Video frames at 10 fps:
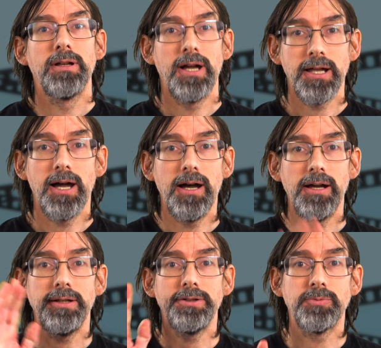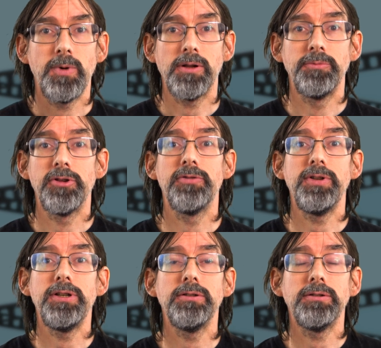Hi guys, welcome to the
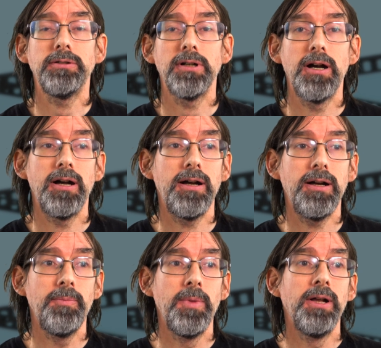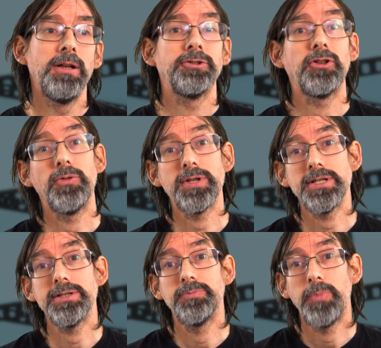video. So this
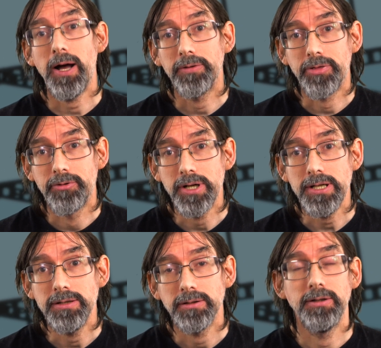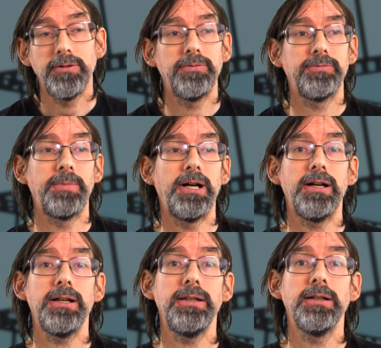is part 3 of
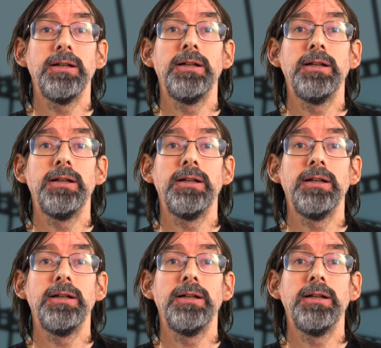my